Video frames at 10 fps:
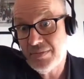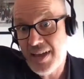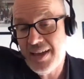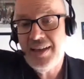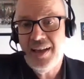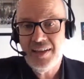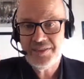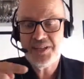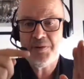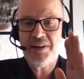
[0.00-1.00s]
Okay,
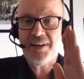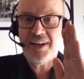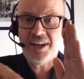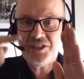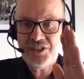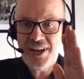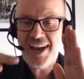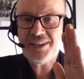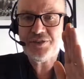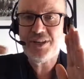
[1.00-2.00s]
so there's been a
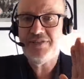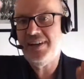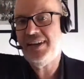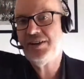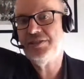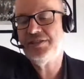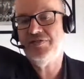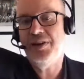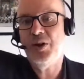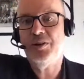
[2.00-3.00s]
trajectory of
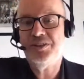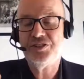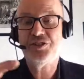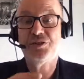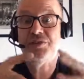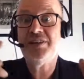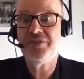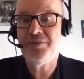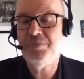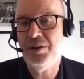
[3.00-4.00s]
increased virulence
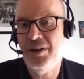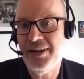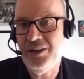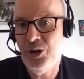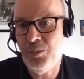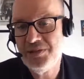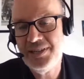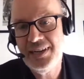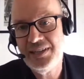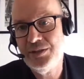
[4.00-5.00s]
driven by not
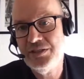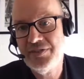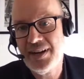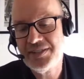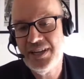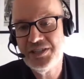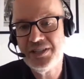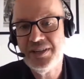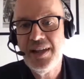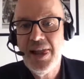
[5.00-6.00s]
particularly good
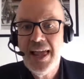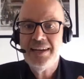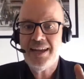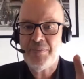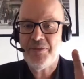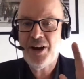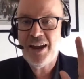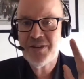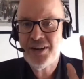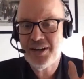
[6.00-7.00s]
vaccination. Now, before
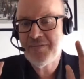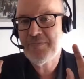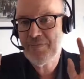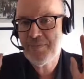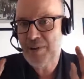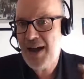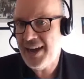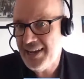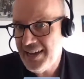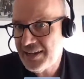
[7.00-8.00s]
everyone kind of
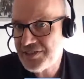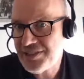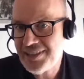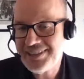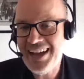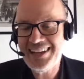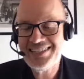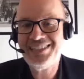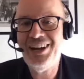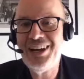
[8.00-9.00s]
panics,
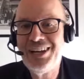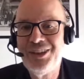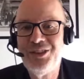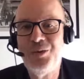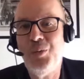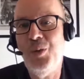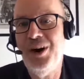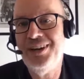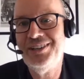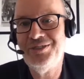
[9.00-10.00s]
that's like the
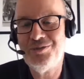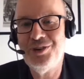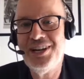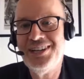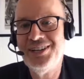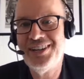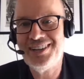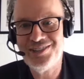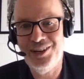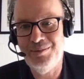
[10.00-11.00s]
one really good
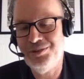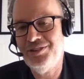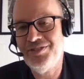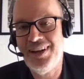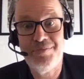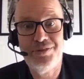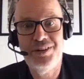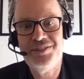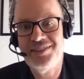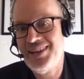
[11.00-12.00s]
example of that
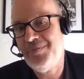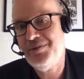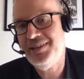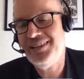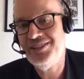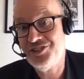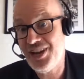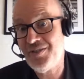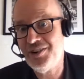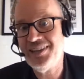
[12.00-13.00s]
process happening.
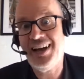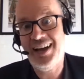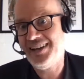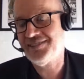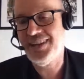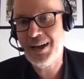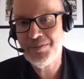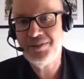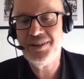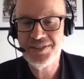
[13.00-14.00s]
Generally, that hasn't happened.